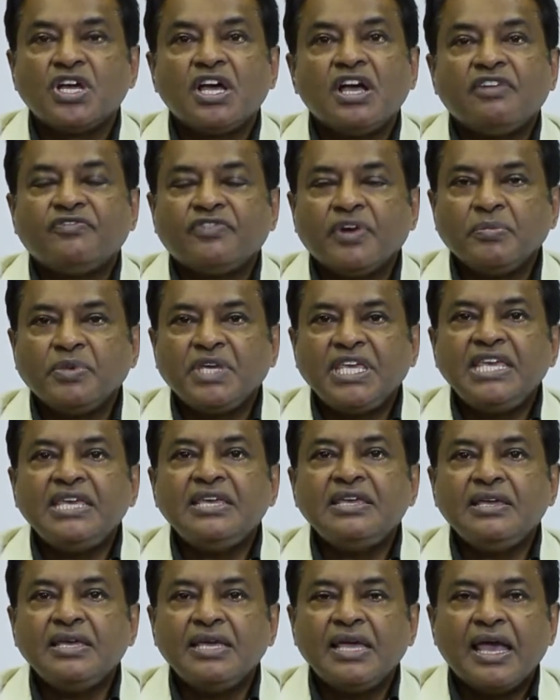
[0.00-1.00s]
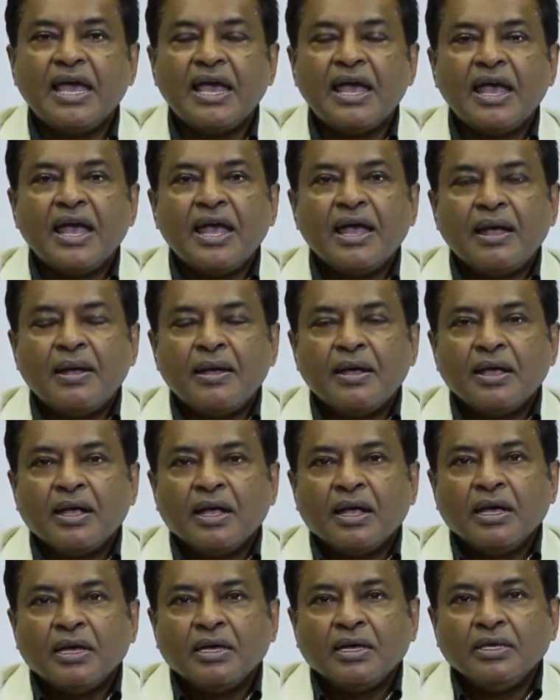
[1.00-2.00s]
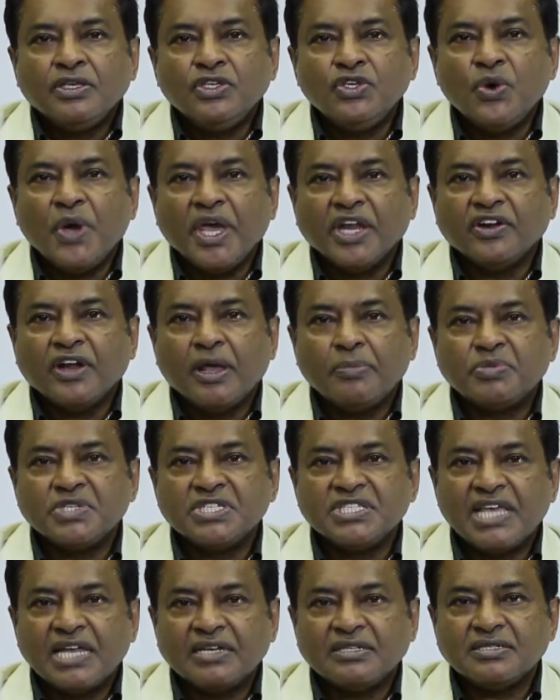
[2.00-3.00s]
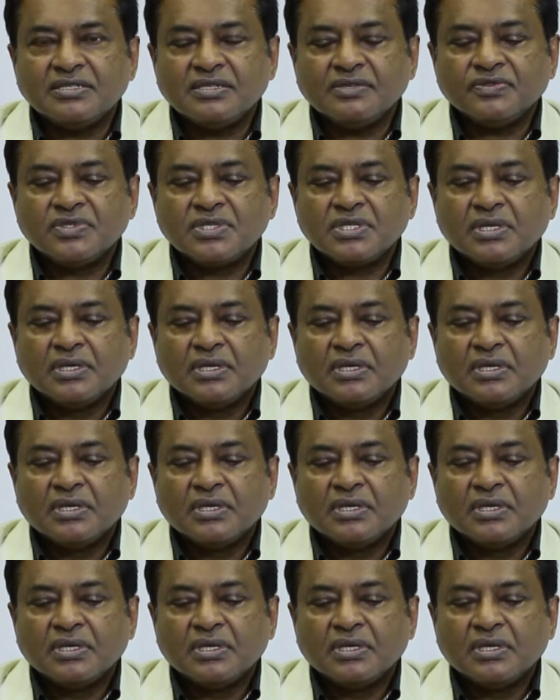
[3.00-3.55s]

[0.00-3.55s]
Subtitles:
from key UN representatives.